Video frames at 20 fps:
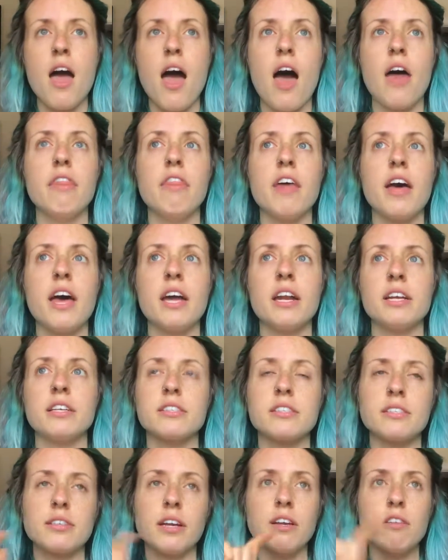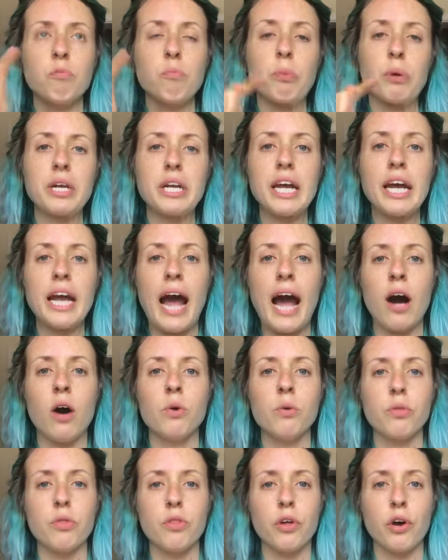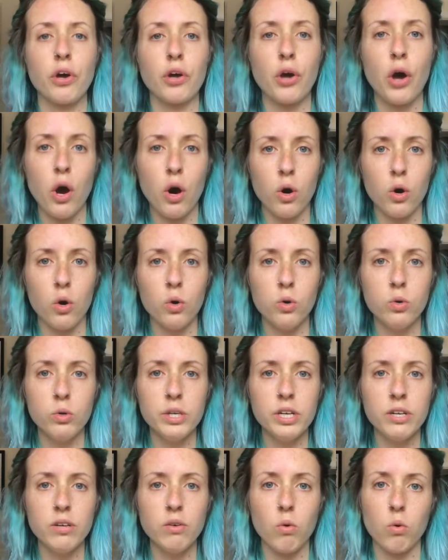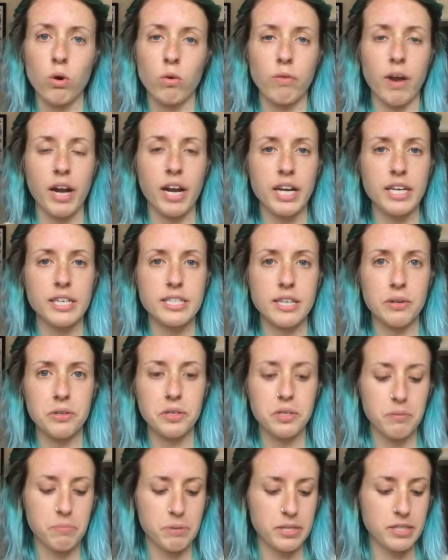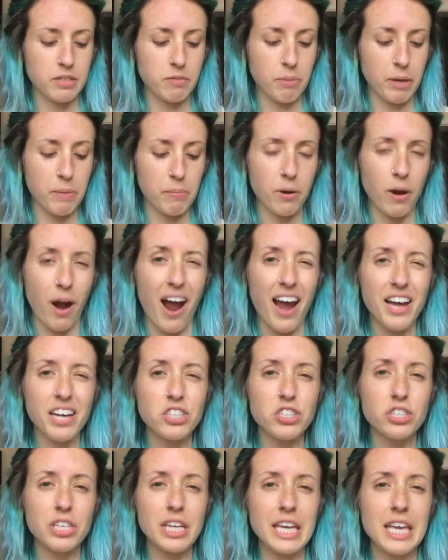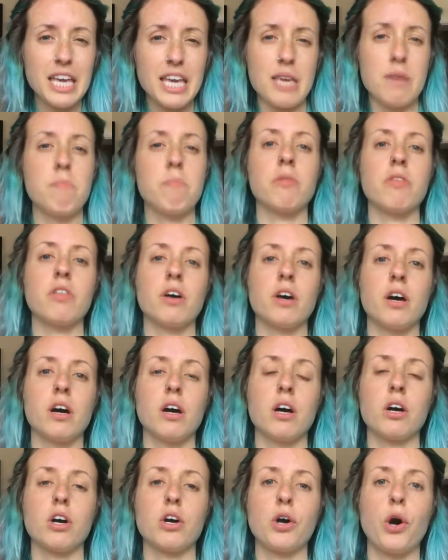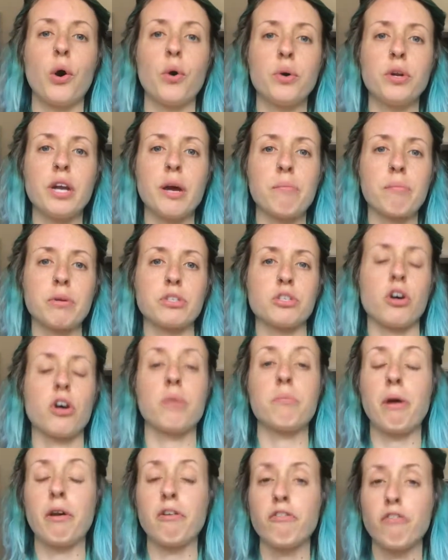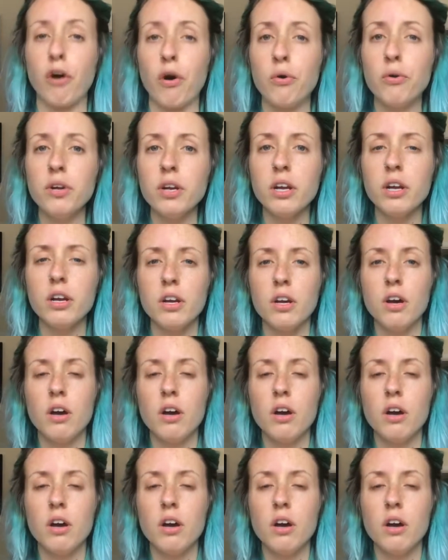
And then instead of printing out the code or writing it down on a piece of paper, I actually keep the code numbers on my phone